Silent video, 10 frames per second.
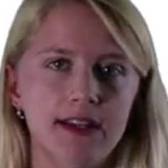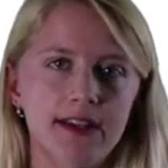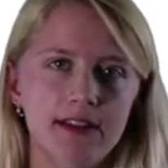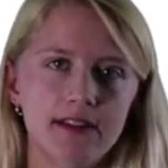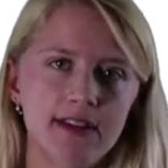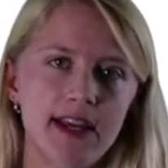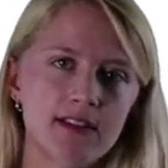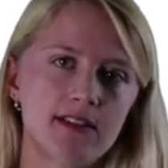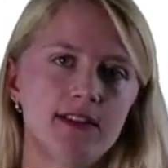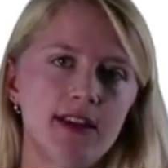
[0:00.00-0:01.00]
In the
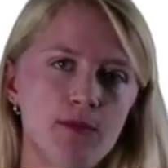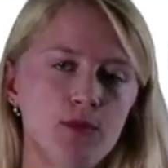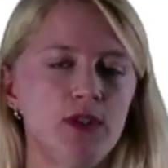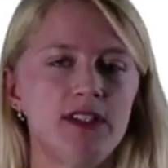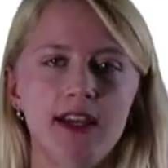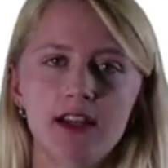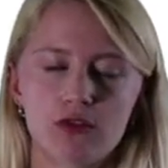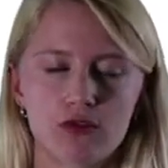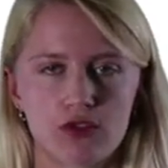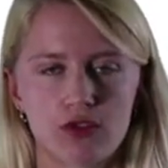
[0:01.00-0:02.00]
next step, we take
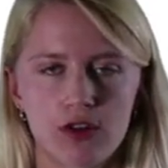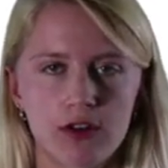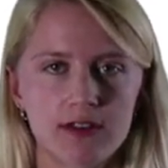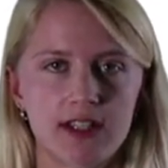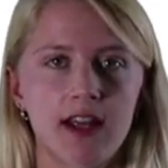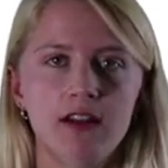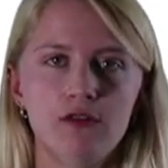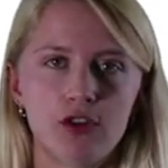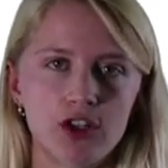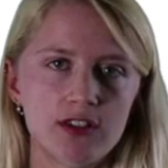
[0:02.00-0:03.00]
those curves and
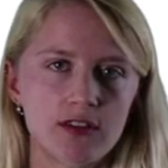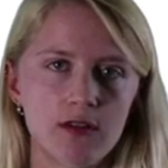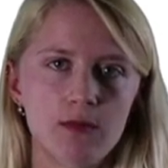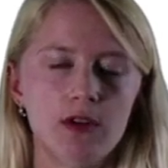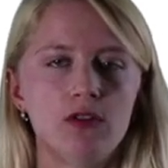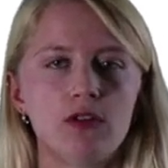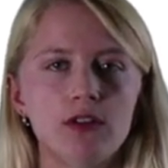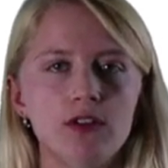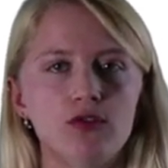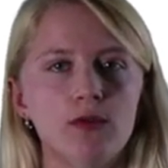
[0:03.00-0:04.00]
invert them in
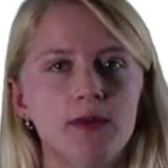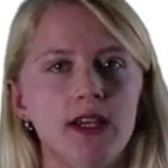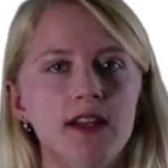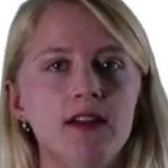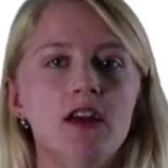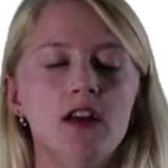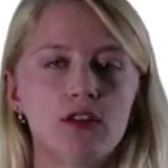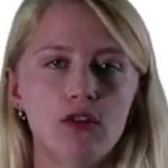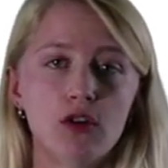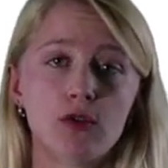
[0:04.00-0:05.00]
order to obtain the
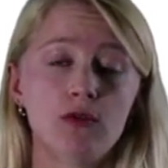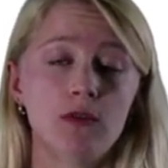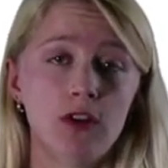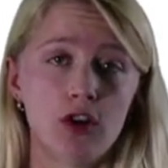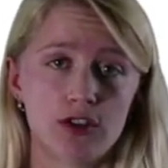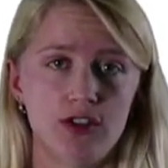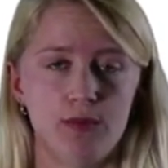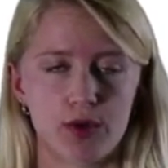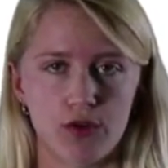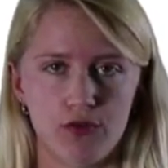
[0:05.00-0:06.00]
local velocity
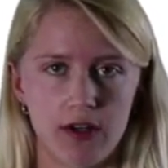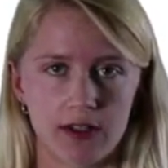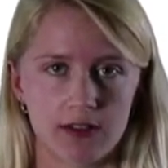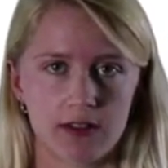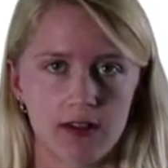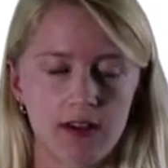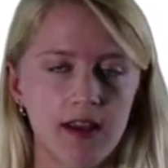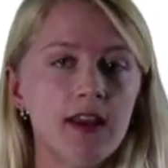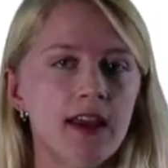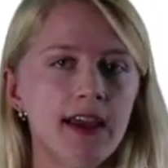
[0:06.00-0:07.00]
profiles.
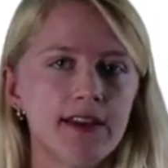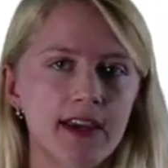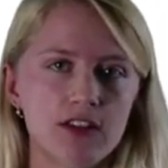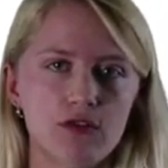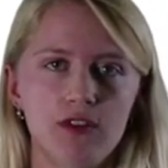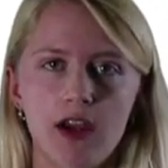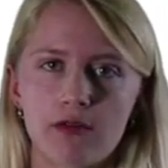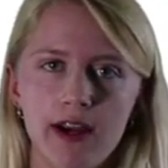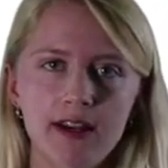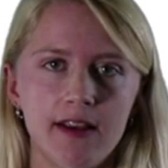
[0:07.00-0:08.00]
In case of the
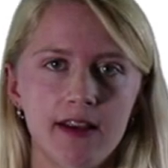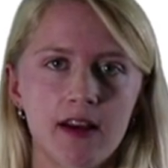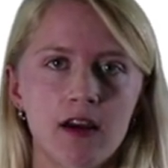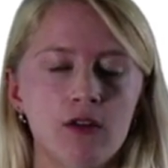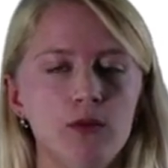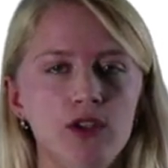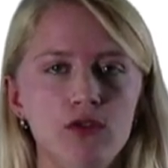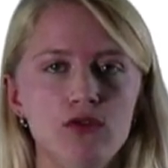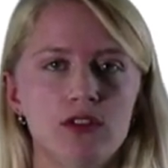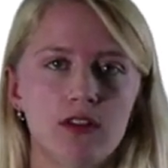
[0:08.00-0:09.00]
array data, we
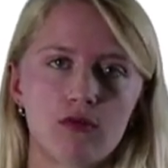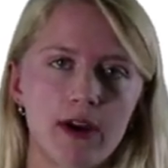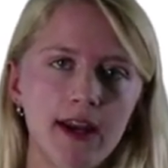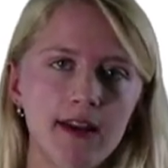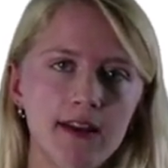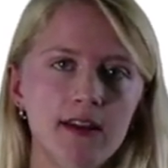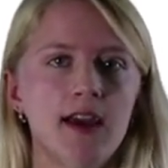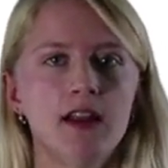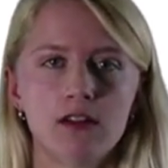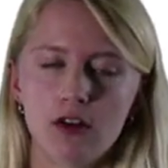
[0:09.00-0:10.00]
use the Rayleigh
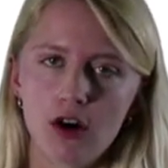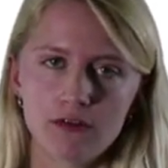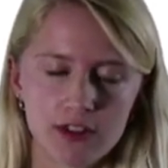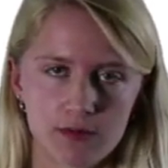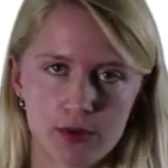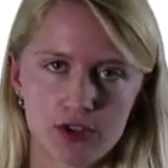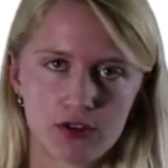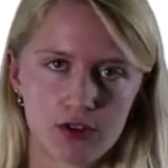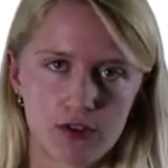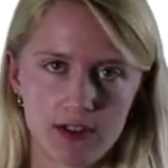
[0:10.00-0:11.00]
and the loft dispersion
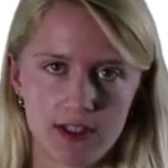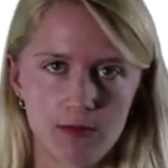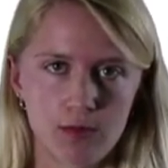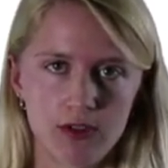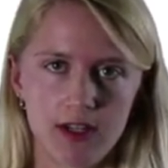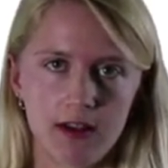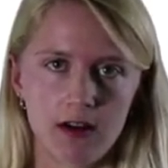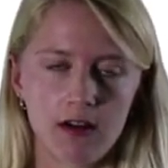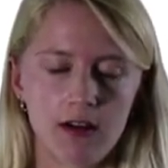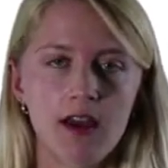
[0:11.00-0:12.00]
curve as input data,